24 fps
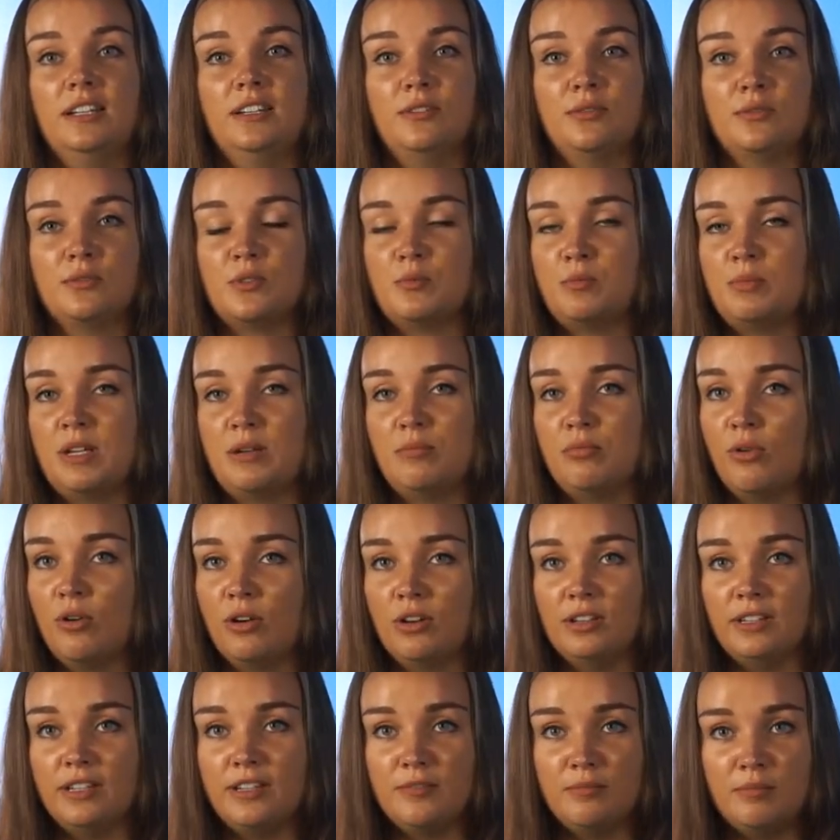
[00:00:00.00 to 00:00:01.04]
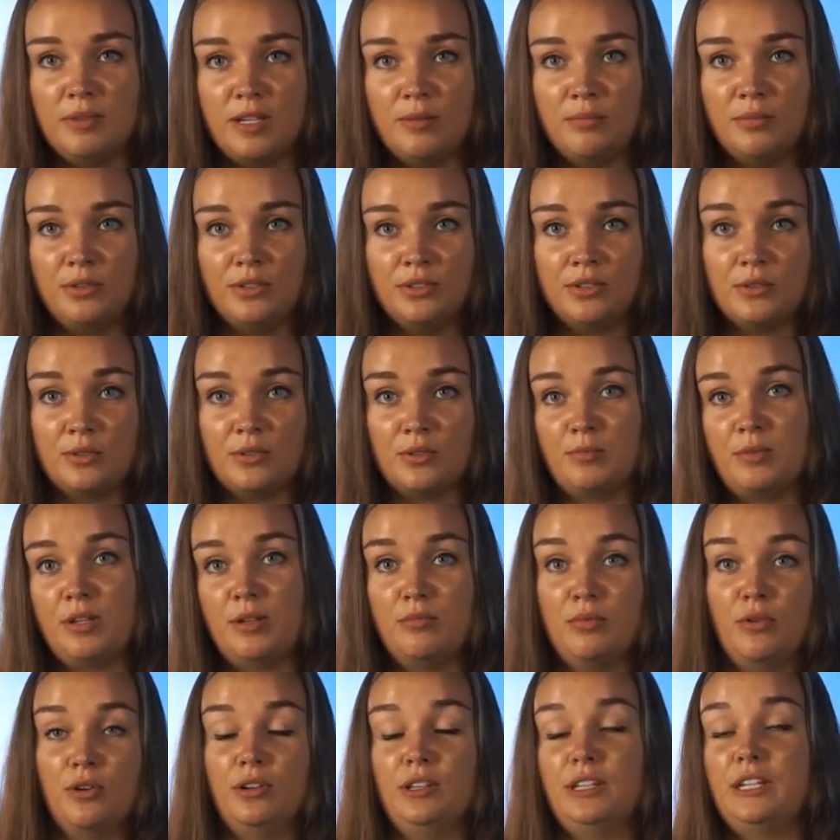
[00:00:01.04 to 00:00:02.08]
Don't speak poorly of people, don't
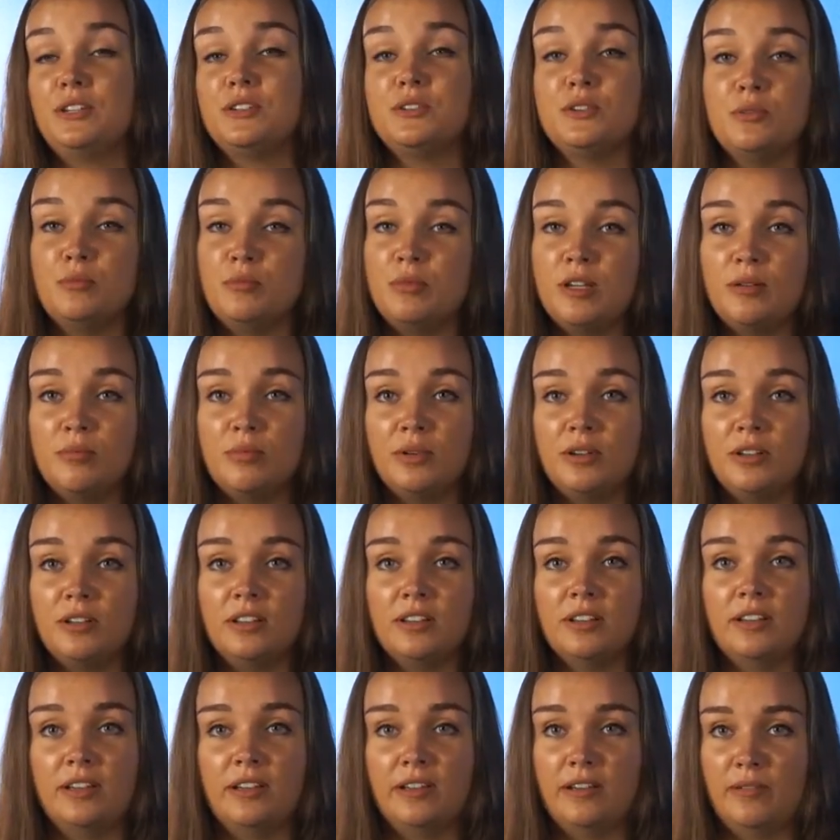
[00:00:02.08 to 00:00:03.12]
speak poorly to people.